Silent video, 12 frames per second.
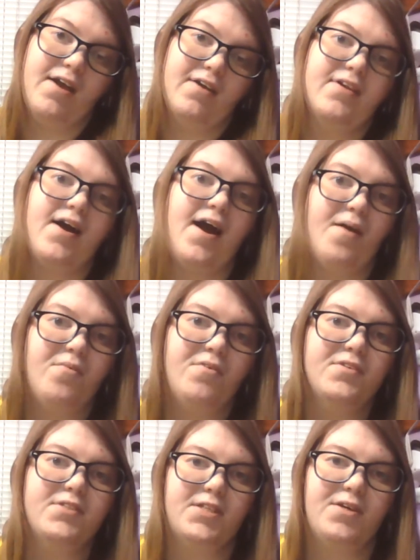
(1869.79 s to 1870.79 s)
I will see
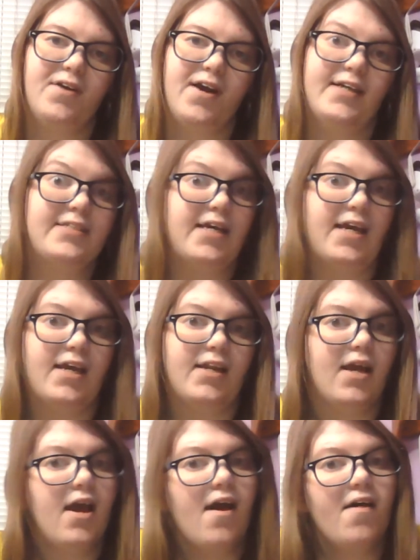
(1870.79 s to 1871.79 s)
you guys in
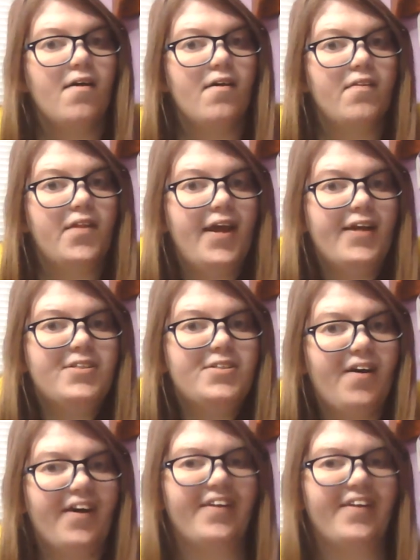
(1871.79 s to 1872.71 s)
the next one.